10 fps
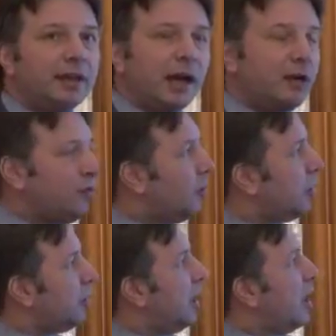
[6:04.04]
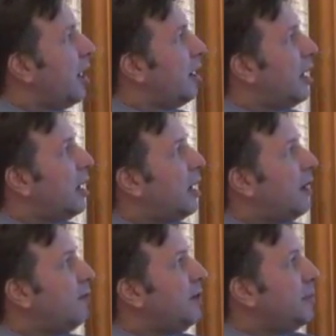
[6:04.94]
Therefore,
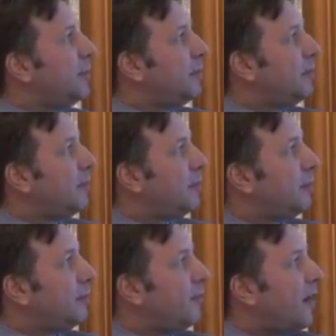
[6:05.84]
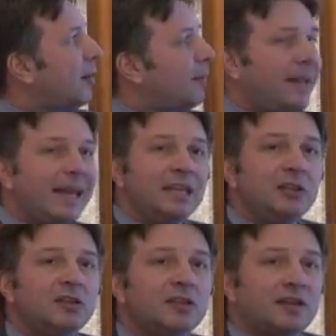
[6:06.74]
we are planning
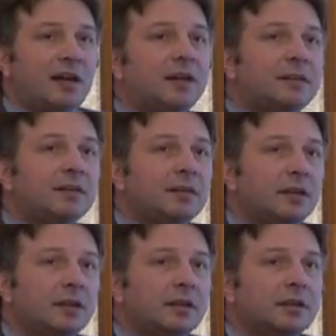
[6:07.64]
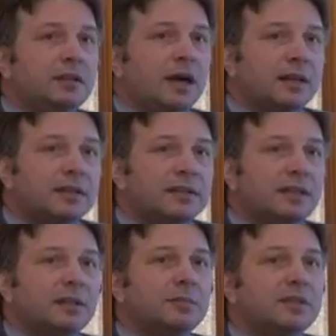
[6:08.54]
to start the direct
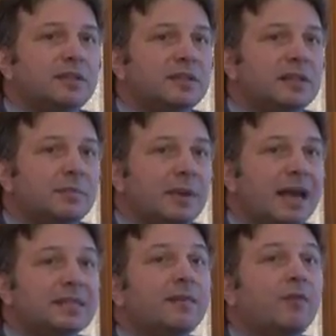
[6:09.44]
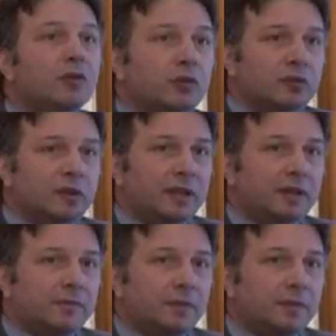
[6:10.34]
settlement system as a voluntary.